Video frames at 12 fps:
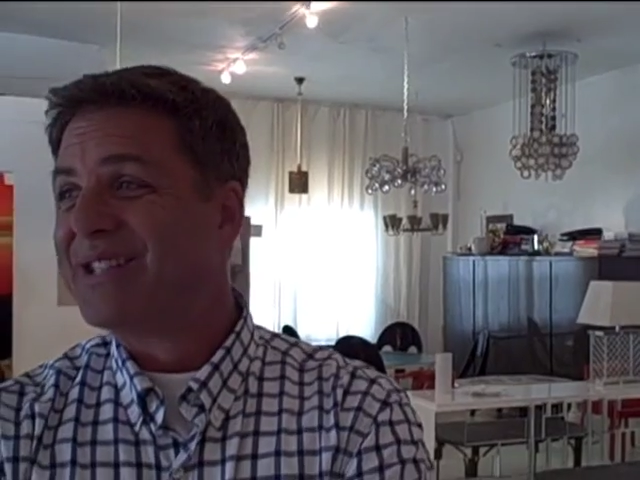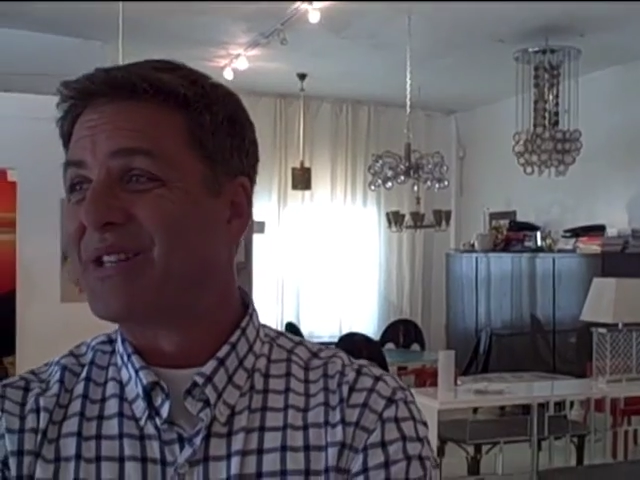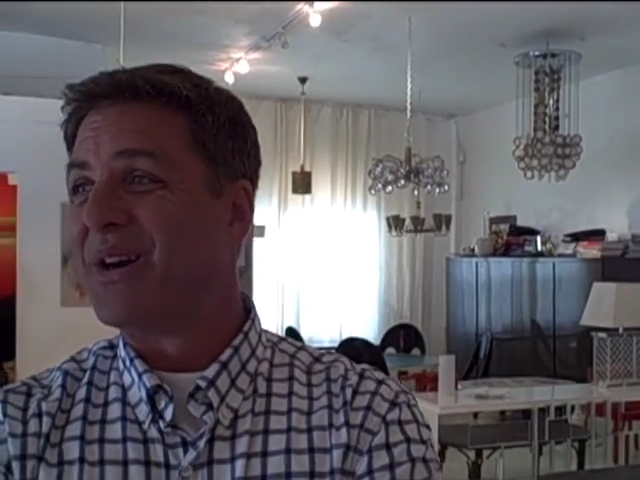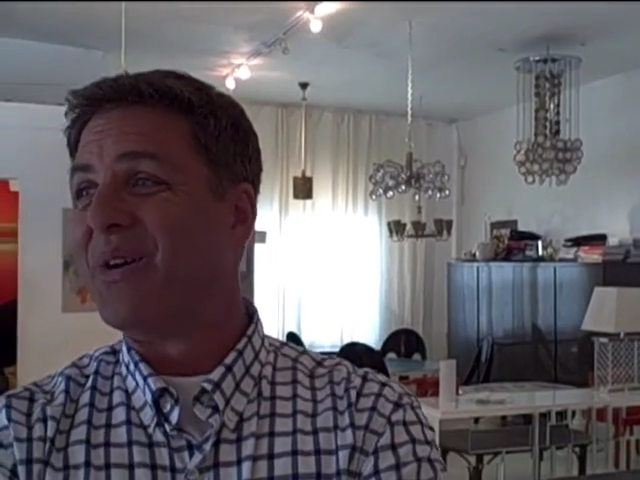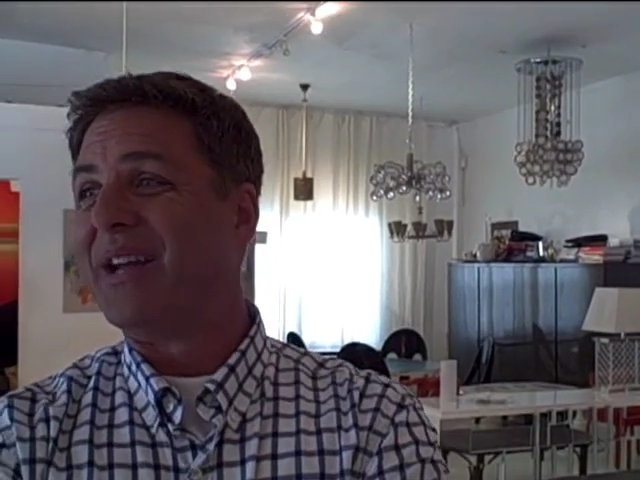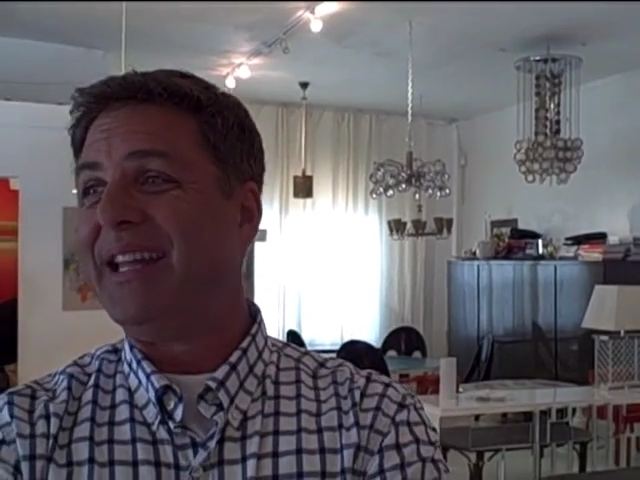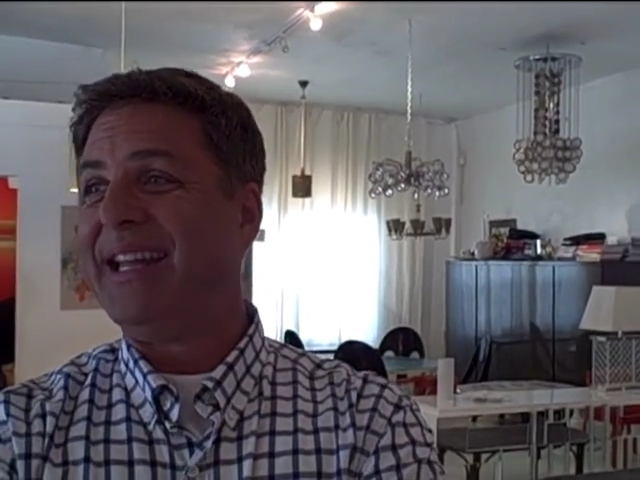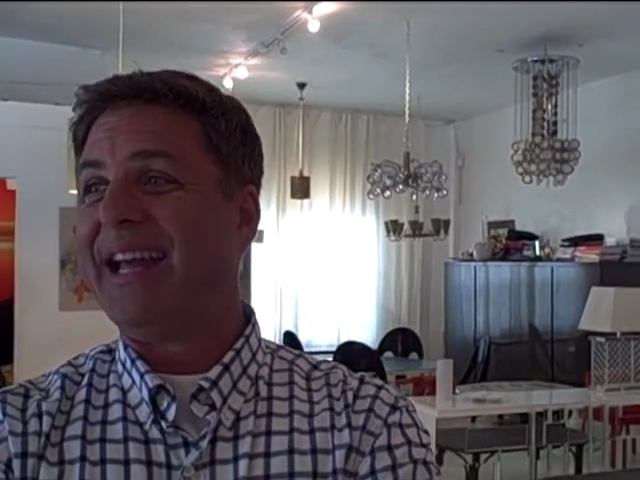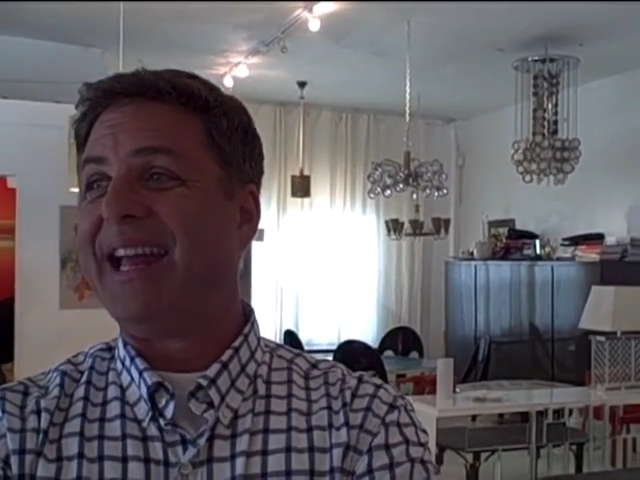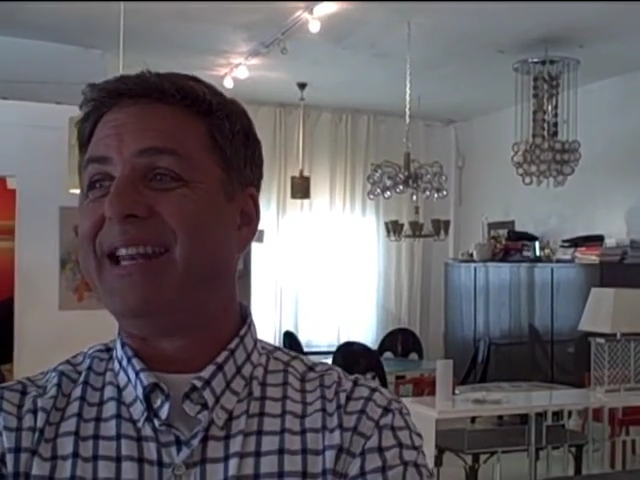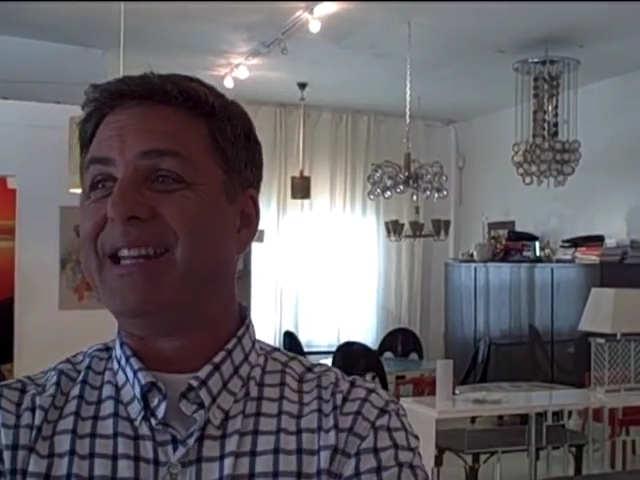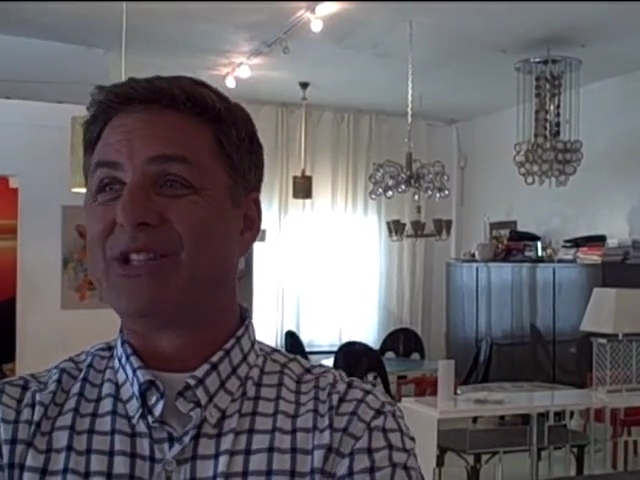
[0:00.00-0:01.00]
So
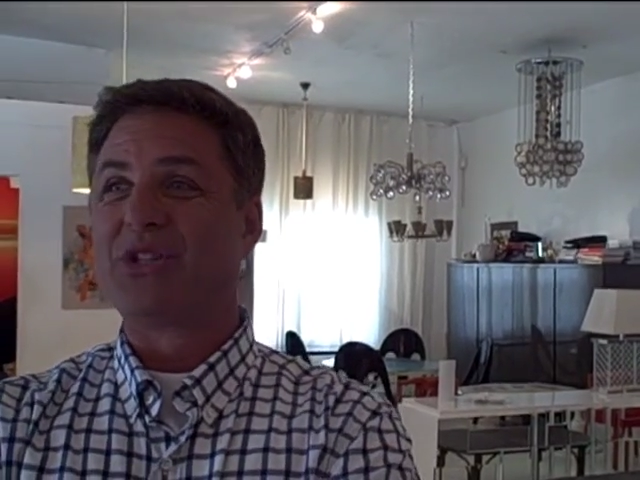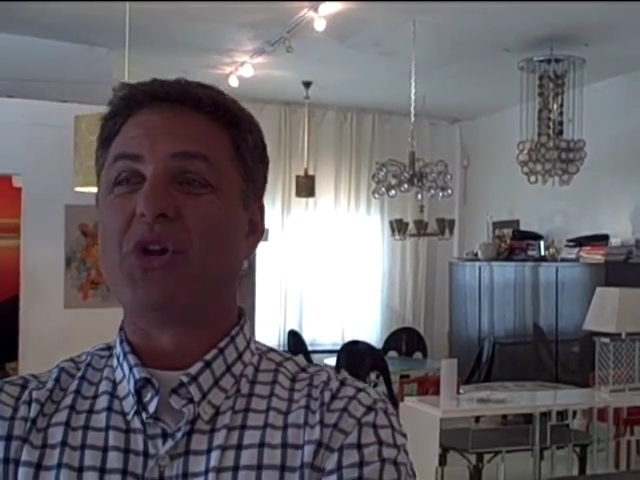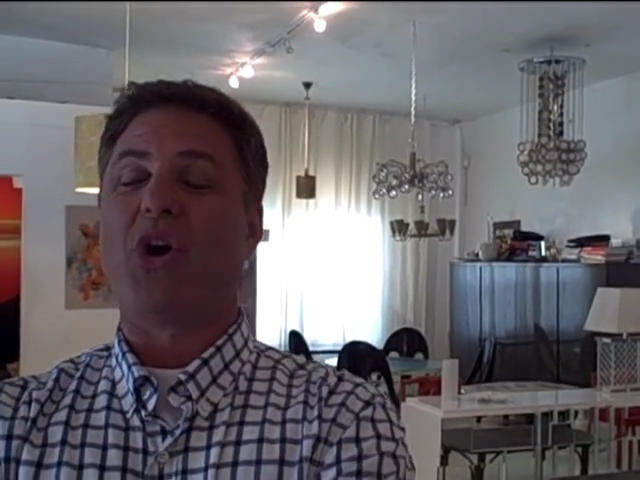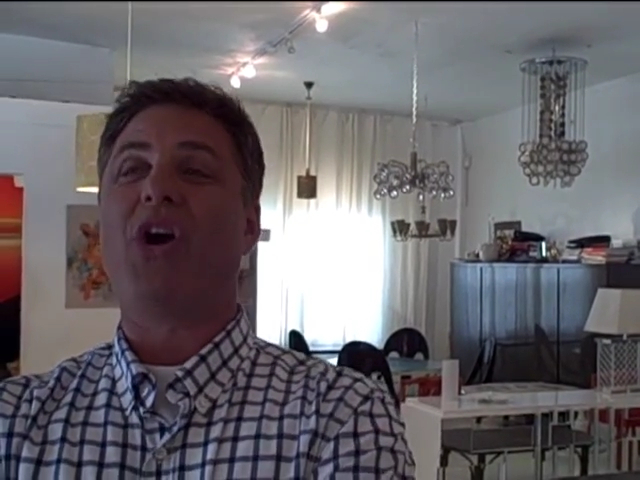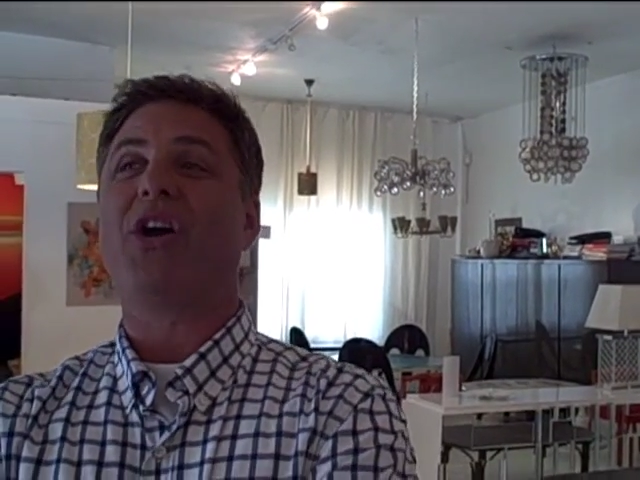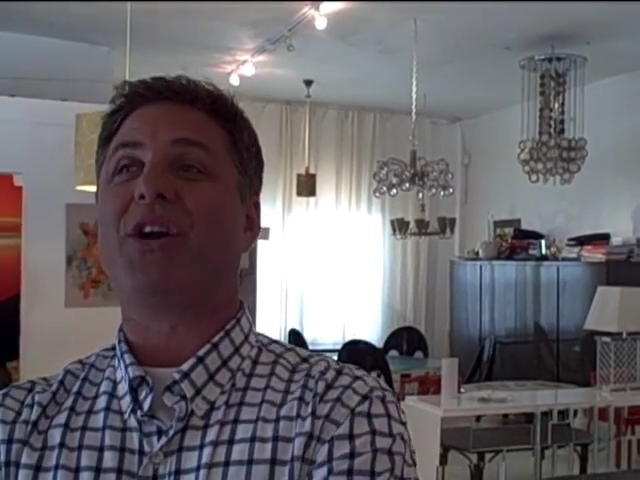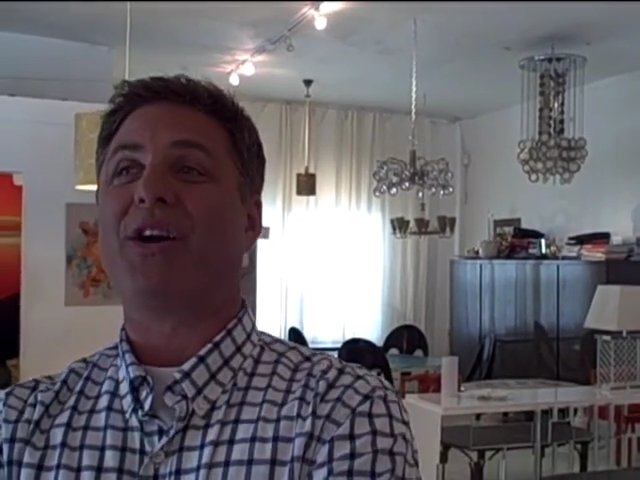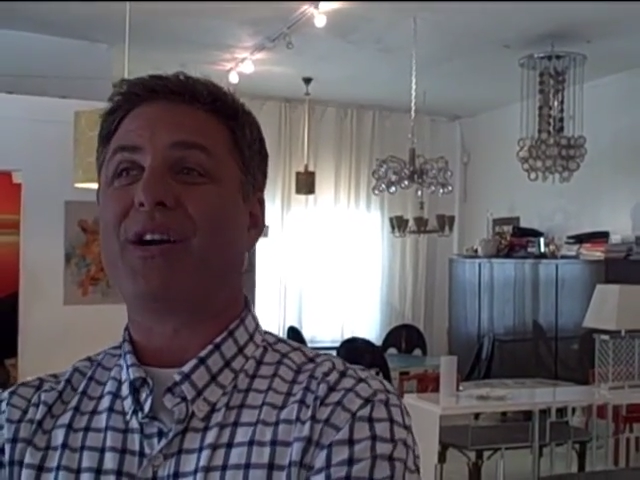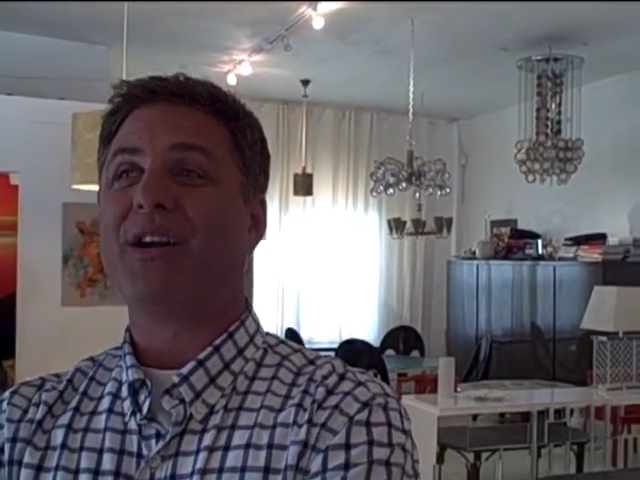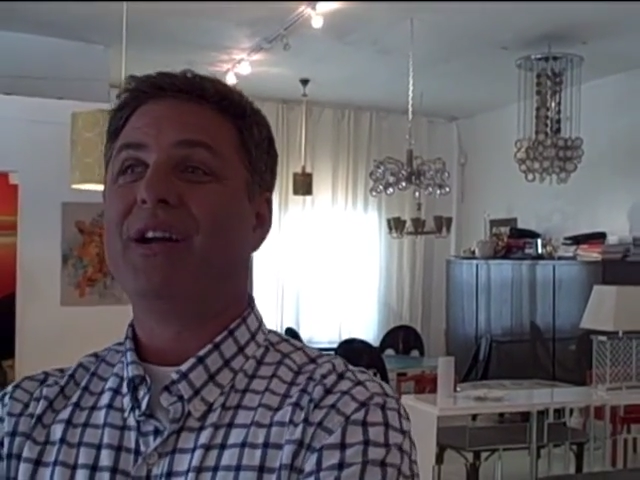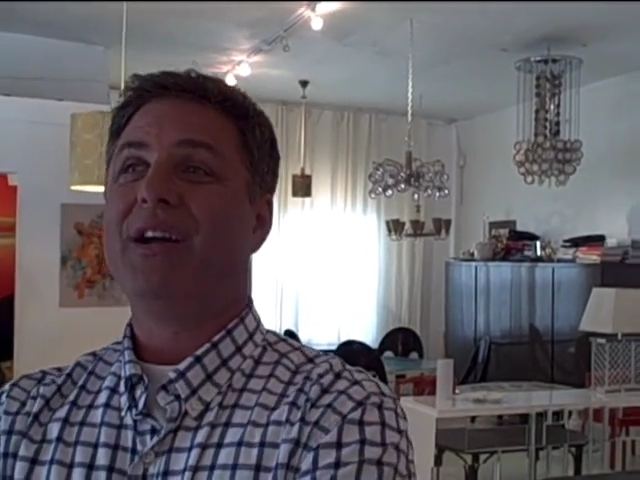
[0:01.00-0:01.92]
he and his daughter,